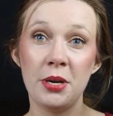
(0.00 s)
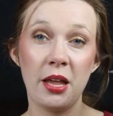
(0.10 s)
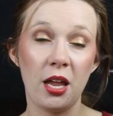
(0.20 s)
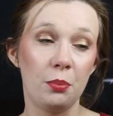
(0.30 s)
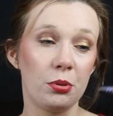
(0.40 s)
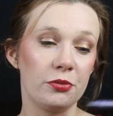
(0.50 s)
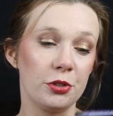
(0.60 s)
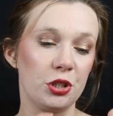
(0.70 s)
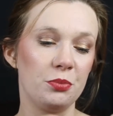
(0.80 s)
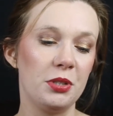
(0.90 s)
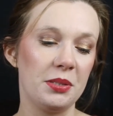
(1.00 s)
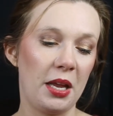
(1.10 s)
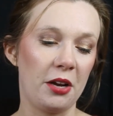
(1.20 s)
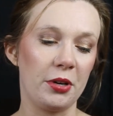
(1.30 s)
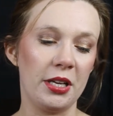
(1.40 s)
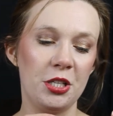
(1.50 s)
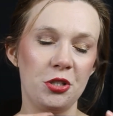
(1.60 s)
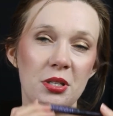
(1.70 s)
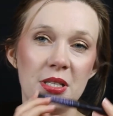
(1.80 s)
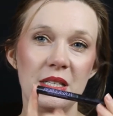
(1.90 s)
Decay Perversion Mascara. And as
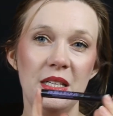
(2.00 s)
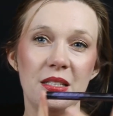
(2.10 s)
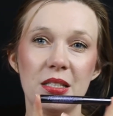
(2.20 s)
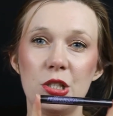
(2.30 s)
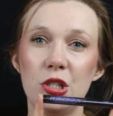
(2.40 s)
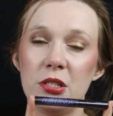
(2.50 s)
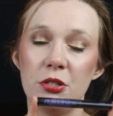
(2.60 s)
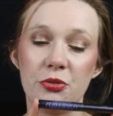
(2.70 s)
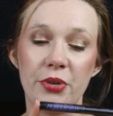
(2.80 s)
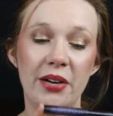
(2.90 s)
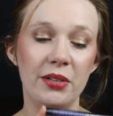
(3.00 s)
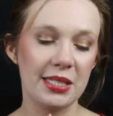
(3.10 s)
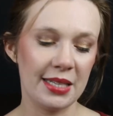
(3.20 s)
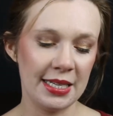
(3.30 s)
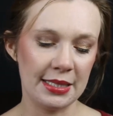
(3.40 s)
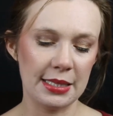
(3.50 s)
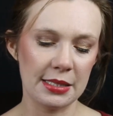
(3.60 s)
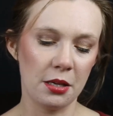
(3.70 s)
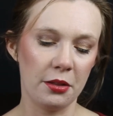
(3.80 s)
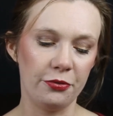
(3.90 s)
you can see, this is just a travel size. This is
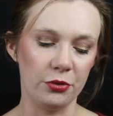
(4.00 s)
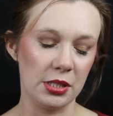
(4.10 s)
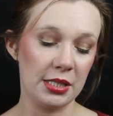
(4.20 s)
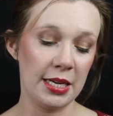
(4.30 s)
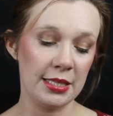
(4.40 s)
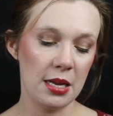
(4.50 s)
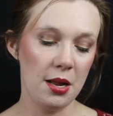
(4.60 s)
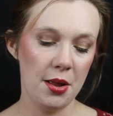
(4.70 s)
not the full size.